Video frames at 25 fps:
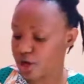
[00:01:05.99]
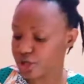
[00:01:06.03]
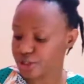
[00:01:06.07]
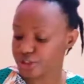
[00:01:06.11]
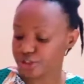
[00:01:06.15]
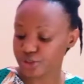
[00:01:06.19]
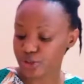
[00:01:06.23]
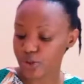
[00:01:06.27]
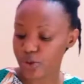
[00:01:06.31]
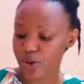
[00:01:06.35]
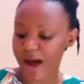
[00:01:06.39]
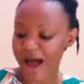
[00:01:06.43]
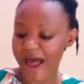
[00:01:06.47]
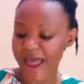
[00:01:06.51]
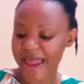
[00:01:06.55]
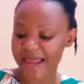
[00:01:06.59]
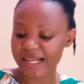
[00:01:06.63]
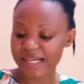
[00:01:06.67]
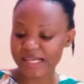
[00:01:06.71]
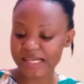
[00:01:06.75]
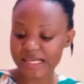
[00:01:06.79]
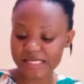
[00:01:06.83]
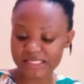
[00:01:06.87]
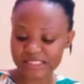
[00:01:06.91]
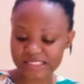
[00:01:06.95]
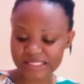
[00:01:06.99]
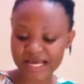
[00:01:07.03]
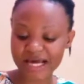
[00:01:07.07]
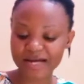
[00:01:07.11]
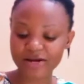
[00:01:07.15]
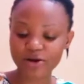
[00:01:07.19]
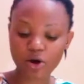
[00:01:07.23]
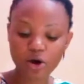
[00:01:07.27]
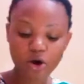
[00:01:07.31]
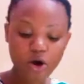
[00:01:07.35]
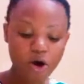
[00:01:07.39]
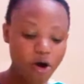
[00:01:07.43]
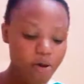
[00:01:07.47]
So I listed
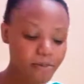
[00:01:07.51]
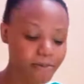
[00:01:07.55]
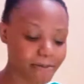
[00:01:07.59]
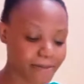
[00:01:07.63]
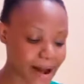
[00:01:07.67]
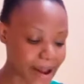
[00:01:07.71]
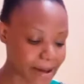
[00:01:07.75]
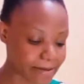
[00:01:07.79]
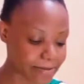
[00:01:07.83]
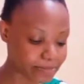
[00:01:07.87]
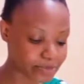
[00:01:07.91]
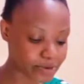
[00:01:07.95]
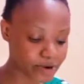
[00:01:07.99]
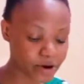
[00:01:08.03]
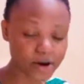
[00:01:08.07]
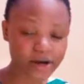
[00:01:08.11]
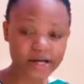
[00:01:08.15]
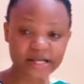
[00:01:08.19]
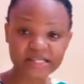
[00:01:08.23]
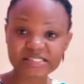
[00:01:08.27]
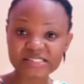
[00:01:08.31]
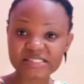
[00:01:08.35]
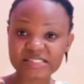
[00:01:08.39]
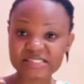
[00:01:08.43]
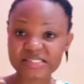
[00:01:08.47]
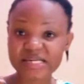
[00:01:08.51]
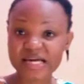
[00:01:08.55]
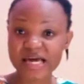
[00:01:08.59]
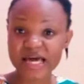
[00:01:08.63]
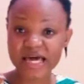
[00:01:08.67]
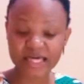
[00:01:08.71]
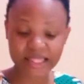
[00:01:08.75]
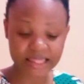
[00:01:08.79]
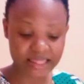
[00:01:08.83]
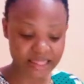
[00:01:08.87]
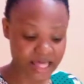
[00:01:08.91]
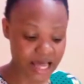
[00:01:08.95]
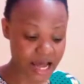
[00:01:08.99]
all my points
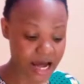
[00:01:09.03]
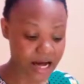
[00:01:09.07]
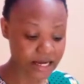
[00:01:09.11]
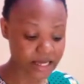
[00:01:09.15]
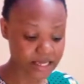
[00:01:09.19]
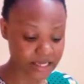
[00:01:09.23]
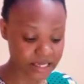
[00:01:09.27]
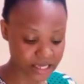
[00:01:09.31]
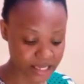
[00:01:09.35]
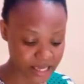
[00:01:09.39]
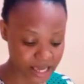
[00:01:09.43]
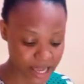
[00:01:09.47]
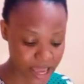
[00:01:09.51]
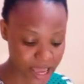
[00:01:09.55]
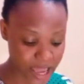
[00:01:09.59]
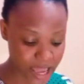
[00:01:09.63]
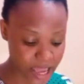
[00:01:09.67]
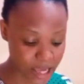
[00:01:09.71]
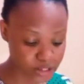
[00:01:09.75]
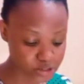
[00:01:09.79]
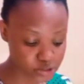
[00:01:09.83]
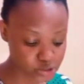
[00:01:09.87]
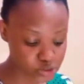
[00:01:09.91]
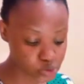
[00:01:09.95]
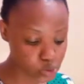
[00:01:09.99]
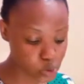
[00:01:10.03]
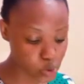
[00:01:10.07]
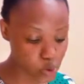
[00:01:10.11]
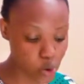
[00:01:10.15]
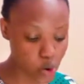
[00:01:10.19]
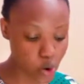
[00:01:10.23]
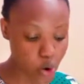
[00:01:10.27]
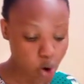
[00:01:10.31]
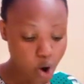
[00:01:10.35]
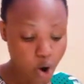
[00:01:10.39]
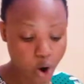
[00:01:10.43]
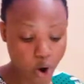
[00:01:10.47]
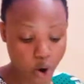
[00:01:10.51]
down here,
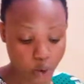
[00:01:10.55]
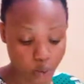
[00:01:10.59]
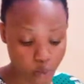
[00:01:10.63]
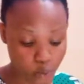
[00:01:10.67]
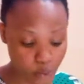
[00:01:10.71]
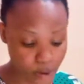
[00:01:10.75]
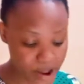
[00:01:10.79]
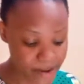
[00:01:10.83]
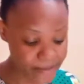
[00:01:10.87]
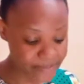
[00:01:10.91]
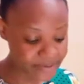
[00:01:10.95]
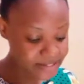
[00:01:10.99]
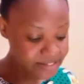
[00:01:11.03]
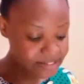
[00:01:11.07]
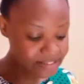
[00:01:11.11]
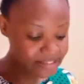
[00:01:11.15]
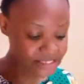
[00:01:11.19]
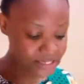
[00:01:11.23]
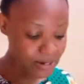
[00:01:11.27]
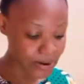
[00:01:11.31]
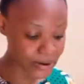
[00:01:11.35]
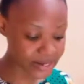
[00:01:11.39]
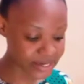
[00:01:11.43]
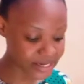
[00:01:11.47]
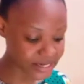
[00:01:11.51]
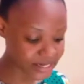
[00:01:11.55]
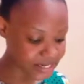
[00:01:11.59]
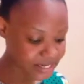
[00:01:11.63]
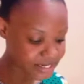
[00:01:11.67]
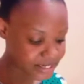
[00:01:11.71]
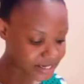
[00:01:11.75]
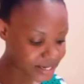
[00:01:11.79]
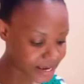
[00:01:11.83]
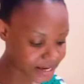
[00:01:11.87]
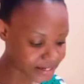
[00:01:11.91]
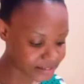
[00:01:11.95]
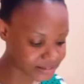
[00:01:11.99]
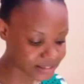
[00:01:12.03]
so we'll be talking
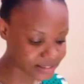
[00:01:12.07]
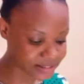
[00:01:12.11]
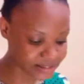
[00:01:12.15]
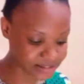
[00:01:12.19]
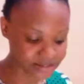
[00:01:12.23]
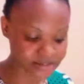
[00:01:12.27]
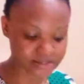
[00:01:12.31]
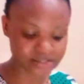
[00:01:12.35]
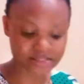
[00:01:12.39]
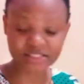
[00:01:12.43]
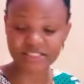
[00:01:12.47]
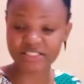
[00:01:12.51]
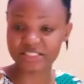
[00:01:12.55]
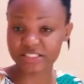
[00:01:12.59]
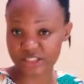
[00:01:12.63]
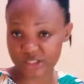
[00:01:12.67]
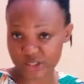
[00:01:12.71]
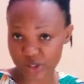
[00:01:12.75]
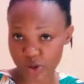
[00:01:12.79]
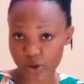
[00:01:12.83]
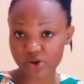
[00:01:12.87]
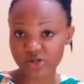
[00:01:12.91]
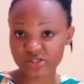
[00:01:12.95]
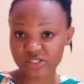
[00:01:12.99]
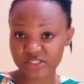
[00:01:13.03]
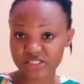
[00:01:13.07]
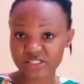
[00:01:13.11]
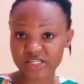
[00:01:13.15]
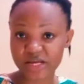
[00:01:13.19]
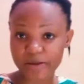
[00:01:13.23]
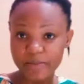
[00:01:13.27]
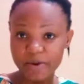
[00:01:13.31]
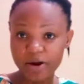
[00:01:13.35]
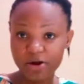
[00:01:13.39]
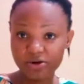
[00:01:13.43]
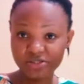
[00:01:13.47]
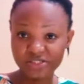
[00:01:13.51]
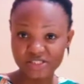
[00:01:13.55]
and discussing
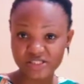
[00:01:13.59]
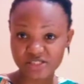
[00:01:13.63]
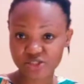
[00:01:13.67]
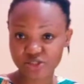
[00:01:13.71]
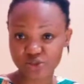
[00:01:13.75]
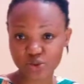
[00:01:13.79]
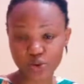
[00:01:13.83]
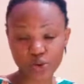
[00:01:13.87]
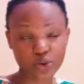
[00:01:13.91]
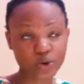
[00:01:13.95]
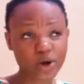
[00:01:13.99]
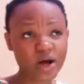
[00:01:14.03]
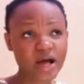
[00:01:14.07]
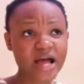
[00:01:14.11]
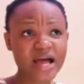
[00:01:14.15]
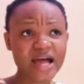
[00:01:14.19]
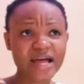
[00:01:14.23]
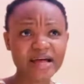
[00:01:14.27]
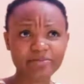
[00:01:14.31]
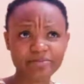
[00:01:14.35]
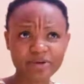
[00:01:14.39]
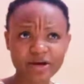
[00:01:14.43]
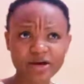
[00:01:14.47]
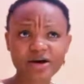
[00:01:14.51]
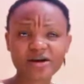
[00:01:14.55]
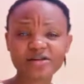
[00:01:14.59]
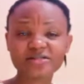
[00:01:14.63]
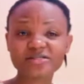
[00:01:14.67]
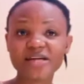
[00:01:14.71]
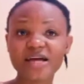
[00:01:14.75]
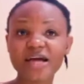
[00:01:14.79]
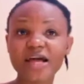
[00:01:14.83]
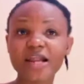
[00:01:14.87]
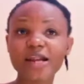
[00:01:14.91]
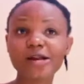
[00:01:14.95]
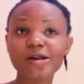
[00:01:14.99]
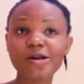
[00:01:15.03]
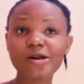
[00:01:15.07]
about it. So because
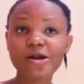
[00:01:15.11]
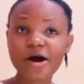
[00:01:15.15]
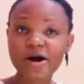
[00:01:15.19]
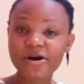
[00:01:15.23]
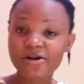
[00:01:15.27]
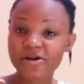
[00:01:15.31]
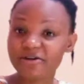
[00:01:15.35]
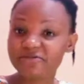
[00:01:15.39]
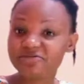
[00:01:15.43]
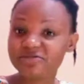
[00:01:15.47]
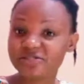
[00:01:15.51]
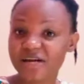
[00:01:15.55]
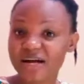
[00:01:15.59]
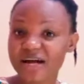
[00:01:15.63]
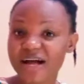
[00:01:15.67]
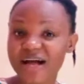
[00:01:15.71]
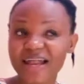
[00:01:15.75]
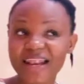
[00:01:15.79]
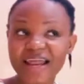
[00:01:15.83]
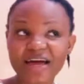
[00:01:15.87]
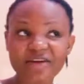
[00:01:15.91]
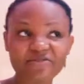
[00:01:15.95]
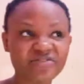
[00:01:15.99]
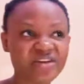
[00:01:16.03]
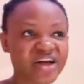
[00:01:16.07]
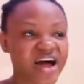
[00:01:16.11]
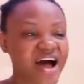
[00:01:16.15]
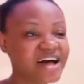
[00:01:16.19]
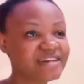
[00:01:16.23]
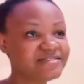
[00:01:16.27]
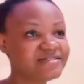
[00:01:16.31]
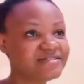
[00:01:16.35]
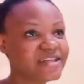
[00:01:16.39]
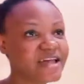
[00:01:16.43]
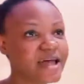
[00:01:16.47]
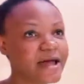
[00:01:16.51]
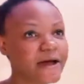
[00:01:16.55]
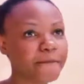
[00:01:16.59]
a lot of Shagala, if you
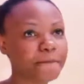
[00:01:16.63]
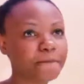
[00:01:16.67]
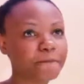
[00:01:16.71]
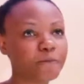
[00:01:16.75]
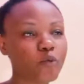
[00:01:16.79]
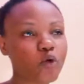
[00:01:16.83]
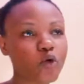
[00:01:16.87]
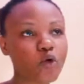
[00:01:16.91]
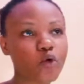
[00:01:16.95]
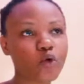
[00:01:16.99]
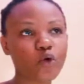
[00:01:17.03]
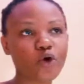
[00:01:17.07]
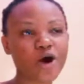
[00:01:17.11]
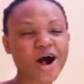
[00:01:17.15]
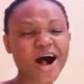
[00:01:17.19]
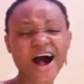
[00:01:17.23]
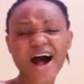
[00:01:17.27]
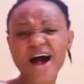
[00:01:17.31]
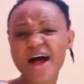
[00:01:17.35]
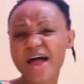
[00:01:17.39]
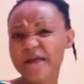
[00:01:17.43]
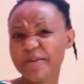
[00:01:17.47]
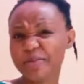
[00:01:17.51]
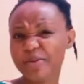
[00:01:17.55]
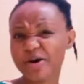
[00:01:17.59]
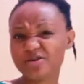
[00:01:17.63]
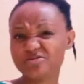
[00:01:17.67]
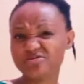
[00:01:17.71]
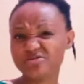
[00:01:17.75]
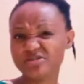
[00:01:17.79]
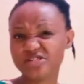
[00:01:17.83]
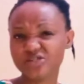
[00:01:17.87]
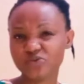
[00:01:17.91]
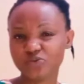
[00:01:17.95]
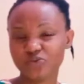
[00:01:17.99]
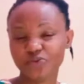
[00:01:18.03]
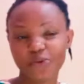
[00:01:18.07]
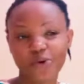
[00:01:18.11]
ask them, oh, how about
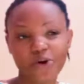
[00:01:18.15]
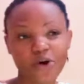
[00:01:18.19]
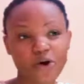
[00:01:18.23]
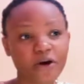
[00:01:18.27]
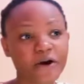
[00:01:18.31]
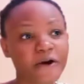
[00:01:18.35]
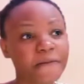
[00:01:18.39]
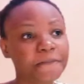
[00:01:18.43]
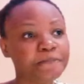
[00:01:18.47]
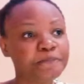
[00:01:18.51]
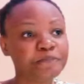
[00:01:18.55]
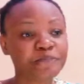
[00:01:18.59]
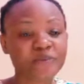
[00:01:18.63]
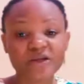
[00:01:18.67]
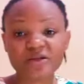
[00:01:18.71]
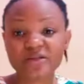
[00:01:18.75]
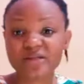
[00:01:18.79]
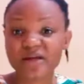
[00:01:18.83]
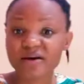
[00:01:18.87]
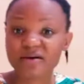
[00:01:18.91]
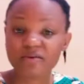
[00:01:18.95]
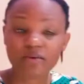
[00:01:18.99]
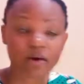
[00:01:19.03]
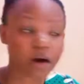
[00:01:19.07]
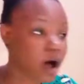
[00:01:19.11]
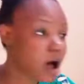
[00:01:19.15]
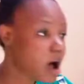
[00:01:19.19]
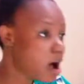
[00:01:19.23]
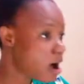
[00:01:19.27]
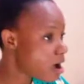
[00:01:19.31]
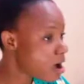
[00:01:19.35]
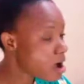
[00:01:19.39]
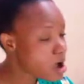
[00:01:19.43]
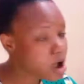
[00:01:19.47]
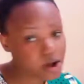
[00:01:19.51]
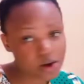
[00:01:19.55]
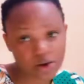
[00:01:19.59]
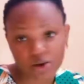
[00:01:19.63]
this work, to tell her
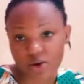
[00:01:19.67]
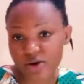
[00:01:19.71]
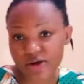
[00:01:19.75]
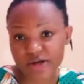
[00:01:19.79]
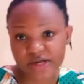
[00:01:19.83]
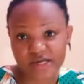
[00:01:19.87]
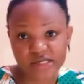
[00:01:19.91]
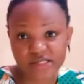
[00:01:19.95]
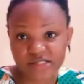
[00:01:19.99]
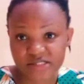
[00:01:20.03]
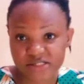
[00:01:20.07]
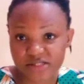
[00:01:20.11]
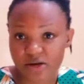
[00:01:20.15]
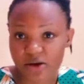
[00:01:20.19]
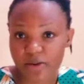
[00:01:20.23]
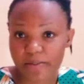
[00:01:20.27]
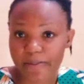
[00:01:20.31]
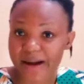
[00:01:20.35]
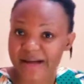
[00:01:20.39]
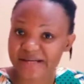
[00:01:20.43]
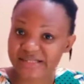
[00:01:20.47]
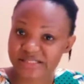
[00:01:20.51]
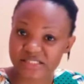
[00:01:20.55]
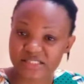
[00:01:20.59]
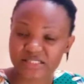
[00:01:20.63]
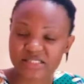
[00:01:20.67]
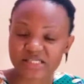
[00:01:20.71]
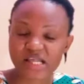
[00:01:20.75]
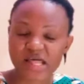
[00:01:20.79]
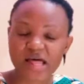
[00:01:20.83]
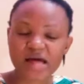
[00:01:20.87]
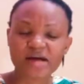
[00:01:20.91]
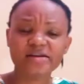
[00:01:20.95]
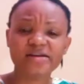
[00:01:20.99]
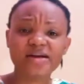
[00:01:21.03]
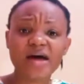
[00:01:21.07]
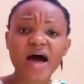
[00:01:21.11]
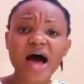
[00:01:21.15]
go easy on my
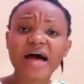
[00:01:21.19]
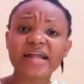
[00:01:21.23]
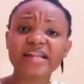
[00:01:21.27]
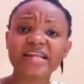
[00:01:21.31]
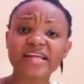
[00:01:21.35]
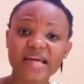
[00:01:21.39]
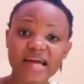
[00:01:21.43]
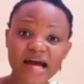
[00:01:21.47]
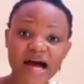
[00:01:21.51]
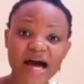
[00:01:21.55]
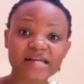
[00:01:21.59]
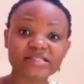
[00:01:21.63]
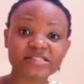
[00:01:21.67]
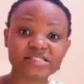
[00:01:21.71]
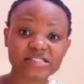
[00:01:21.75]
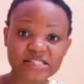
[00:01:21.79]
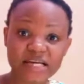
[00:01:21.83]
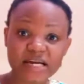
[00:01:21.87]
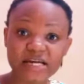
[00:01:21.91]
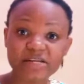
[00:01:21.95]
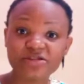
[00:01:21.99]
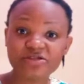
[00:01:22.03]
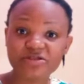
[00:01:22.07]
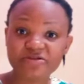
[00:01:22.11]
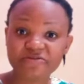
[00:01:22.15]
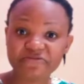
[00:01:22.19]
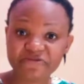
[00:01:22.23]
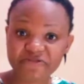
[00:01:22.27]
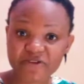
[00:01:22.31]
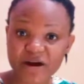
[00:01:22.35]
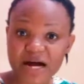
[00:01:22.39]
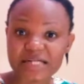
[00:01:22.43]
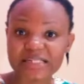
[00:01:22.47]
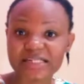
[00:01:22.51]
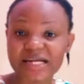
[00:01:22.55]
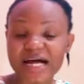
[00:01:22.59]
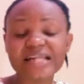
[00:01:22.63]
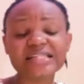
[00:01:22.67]
sister, yeah, they are saying the
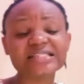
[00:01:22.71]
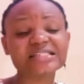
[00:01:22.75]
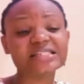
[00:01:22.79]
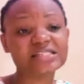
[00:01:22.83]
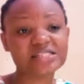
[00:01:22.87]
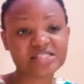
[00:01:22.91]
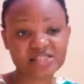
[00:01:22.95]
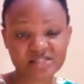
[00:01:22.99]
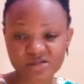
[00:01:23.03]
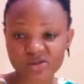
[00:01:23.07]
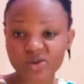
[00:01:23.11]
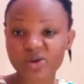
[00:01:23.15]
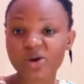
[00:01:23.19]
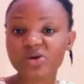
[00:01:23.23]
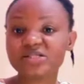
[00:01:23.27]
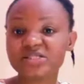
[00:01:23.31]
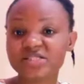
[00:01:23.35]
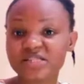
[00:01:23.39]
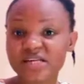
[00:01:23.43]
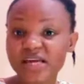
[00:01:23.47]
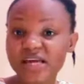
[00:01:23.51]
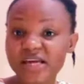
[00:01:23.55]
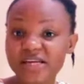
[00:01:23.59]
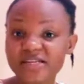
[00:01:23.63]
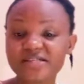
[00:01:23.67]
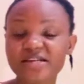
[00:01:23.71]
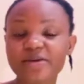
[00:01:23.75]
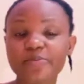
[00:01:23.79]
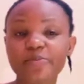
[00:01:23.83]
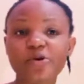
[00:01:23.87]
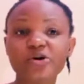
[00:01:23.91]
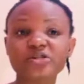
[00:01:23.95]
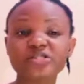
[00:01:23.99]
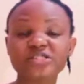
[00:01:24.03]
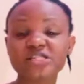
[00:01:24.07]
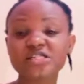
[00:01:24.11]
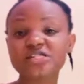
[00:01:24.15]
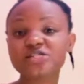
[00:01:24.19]
fact that it's not easy,
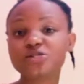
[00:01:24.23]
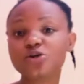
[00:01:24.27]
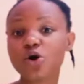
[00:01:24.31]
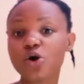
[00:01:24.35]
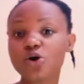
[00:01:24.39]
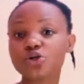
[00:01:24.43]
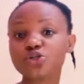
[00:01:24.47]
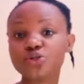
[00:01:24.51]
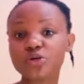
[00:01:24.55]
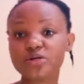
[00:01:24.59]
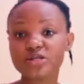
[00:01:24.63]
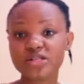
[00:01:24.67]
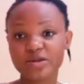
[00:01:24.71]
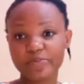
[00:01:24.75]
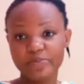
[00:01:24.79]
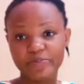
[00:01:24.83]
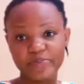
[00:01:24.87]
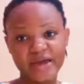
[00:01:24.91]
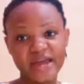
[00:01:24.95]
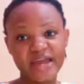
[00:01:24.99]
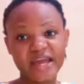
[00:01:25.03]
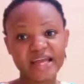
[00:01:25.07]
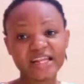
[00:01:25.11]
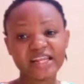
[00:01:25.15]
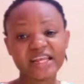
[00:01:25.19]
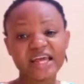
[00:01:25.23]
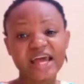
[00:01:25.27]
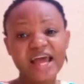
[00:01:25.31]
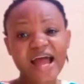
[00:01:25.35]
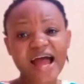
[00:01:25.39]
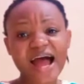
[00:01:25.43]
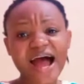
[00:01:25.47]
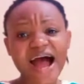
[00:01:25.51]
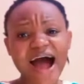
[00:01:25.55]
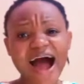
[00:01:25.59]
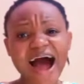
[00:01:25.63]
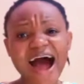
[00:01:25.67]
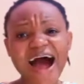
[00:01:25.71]
but it also depends
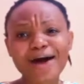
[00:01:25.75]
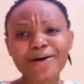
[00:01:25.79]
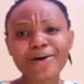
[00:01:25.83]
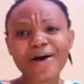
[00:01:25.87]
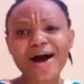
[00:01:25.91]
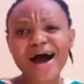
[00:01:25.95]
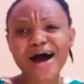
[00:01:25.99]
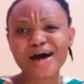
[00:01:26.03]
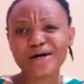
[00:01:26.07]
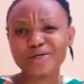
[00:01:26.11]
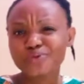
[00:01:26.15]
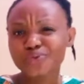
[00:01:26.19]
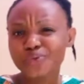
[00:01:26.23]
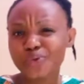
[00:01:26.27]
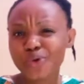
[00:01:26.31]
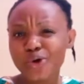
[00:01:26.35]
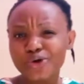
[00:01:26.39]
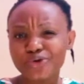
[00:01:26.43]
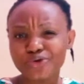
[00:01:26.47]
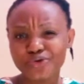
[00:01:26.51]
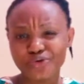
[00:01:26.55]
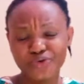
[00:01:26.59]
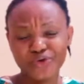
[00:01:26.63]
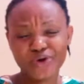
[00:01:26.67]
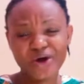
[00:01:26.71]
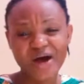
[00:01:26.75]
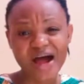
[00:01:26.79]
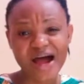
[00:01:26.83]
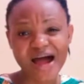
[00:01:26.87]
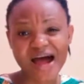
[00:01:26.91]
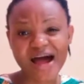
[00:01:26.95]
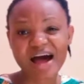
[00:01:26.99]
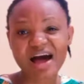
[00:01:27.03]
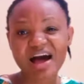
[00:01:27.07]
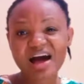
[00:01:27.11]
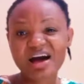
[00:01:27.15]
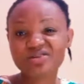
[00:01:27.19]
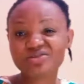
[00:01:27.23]
how hard work you
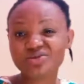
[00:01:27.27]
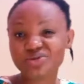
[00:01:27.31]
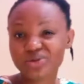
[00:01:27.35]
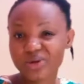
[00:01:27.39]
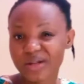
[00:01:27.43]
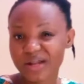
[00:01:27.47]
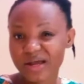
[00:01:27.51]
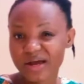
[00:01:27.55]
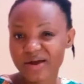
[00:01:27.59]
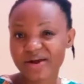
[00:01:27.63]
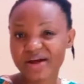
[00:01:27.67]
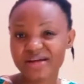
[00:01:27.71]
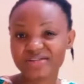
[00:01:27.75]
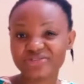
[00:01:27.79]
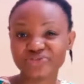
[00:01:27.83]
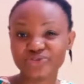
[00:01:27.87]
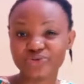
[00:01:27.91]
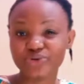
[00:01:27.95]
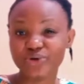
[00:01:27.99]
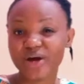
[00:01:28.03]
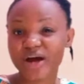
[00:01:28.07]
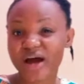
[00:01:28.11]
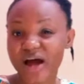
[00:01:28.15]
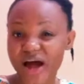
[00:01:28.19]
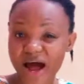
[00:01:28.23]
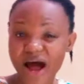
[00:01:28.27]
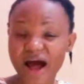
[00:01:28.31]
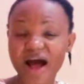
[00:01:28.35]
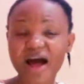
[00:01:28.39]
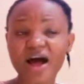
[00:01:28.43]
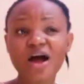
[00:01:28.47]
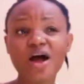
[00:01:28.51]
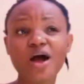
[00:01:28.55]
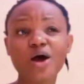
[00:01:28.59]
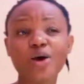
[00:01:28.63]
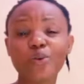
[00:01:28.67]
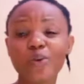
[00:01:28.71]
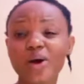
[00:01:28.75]
are, how tolerant you are
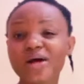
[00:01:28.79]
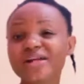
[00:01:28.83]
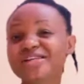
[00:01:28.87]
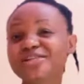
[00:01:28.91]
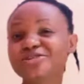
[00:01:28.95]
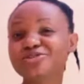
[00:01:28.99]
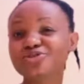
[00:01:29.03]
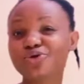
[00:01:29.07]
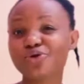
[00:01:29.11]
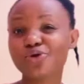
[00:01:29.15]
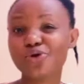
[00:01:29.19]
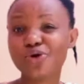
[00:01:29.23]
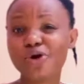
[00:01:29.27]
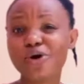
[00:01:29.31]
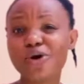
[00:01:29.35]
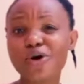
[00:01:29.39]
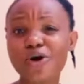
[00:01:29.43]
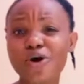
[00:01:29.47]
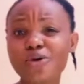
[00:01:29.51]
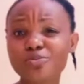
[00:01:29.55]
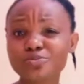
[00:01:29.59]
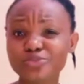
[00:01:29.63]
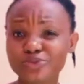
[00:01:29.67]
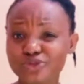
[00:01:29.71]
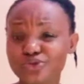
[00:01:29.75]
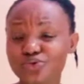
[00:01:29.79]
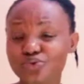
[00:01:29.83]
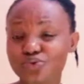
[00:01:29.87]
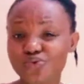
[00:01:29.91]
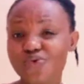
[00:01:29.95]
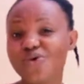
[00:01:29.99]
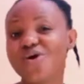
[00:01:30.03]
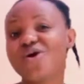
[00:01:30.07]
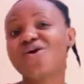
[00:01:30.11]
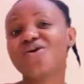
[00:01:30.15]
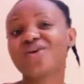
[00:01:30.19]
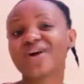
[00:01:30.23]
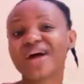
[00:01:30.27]
when it's called to
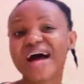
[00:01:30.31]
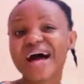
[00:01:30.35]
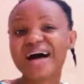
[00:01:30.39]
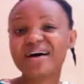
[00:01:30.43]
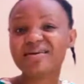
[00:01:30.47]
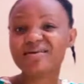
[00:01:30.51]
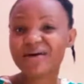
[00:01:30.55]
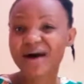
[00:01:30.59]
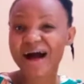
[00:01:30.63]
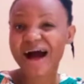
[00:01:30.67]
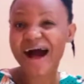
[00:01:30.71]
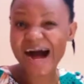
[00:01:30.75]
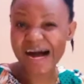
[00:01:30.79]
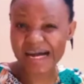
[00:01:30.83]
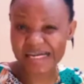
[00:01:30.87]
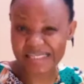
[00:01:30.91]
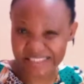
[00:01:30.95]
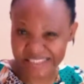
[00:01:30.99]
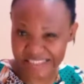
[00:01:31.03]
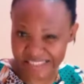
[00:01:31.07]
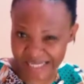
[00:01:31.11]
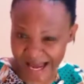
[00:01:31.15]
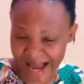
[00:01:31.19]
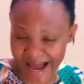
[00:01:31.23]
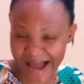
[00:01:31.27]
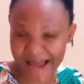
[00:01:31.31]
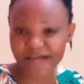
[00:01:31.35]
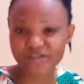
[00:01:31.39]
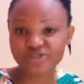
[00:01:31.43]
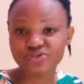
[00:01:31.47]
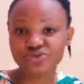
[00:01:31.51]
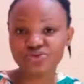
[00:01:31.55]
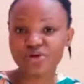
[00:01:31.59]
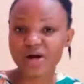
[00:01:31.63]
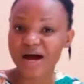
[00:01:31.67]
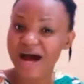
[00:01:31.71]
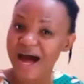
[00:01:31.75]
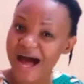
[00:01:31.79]
work, how agile
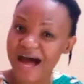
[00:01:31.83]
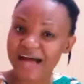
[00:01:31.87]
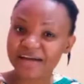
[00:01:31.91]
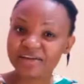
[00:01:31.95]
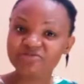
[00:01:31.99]
you are.